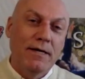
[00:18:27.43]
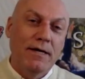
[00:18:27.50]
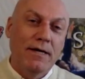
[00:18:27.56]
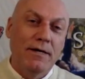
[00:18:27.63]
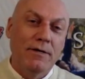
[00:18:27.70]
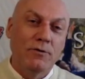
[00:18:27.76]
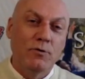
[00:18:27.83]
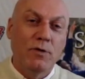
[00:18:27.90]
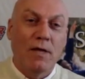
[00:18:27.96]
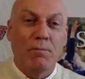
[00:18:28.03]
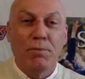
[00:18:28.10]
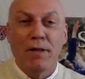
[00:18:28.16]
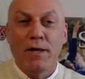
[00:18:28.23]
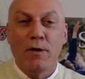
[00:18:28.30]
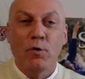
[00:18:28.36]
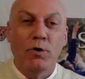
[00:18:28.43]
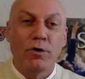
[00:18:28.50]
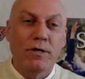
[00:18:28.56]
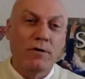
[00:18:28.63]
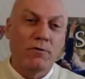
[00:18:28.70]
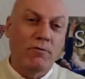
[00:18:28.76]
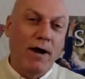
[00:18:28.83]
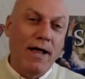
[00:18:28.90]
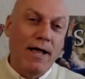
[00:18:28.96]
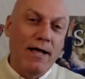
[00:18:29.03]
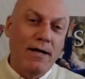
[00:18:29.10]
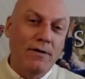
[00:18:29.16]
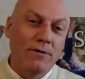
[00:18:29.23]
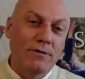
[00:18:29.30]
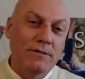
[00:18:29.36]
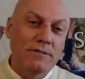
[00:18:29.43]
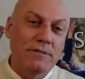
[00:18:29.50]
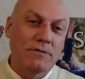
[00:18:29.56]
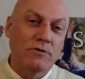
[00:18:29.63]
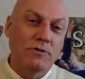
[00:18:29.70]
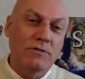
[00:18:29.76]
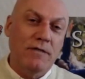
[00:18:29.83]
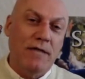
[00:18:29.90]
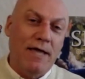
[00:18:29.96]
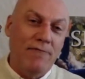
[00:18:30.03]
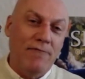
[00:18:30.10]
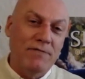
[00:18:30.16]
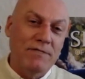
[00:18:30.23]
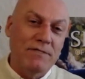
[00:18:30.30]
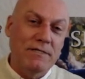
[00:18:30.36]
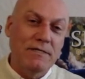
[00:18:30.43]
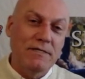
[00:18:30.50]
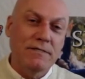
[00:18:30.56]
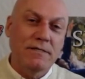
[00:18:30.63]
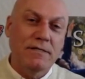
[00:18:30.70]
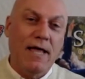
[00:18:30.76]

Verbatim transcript: Uh, do they play all year round? Is it just a half a season?